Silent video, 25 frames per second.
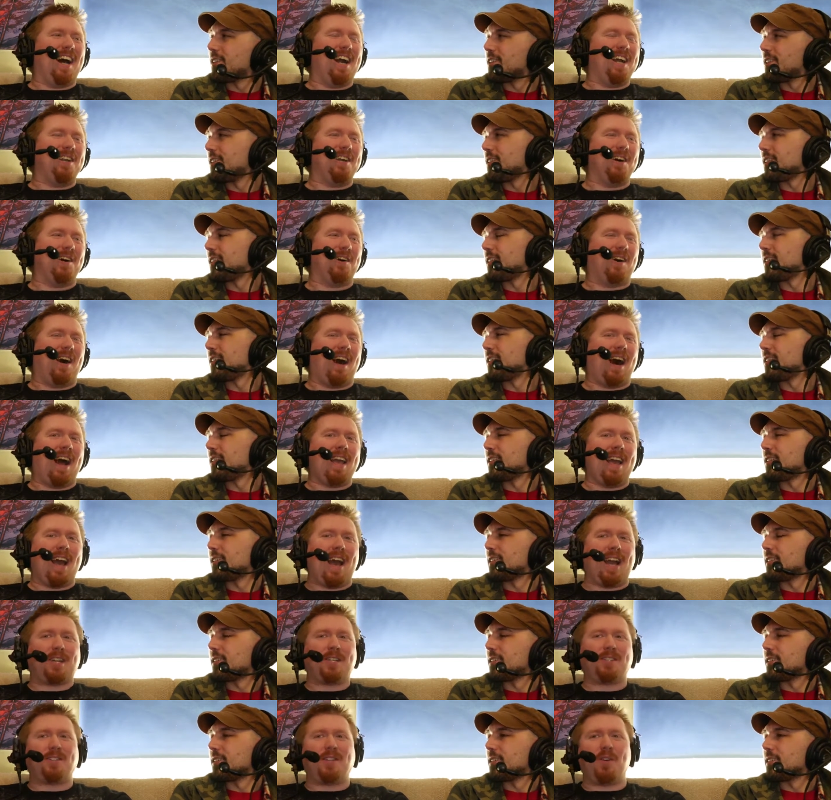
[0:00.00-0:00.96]
Speaker 1: I know. I
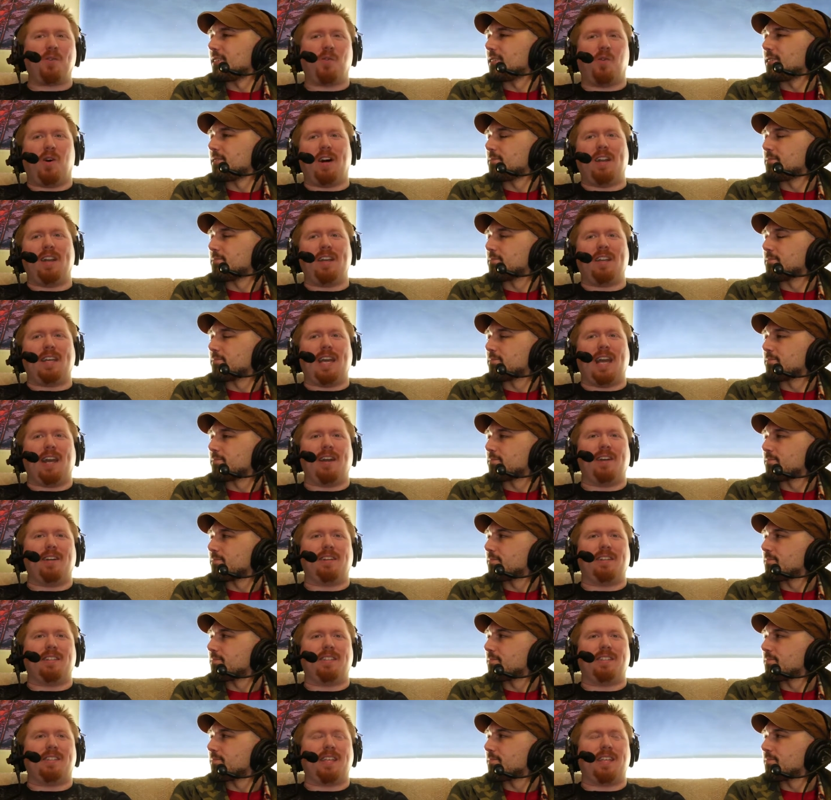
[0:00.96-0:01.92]
actually wanted
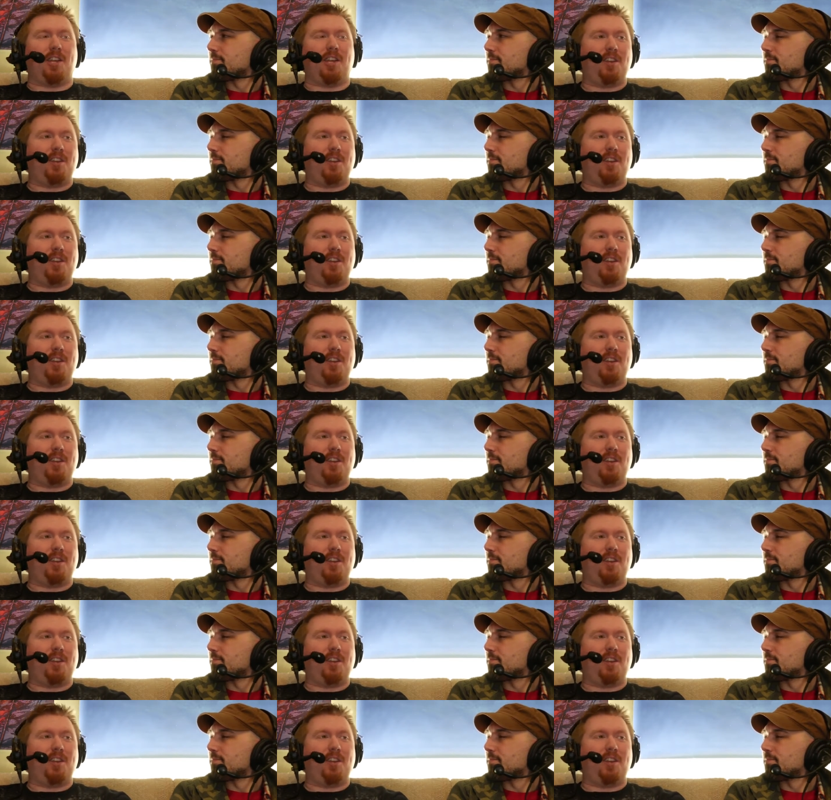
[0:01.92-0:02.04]
Karen to say,